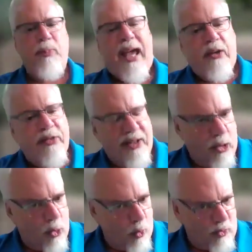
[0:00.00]

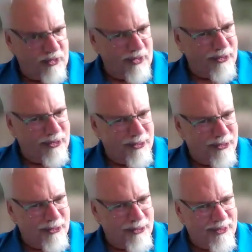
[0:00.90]
passing a course doesn't
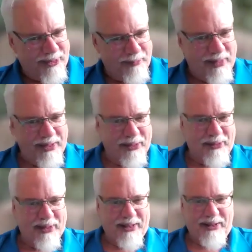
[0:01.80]
necessarily mean
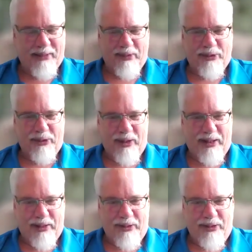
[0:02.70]
that they
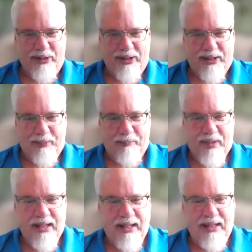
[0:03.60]
demonstrated
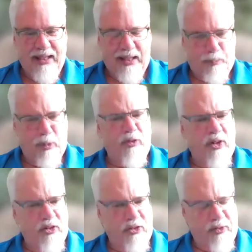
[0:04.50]

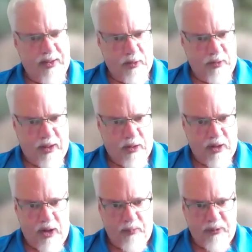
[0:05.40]
proficiency in those
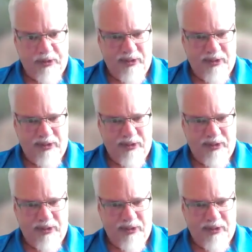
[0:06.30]
outcomes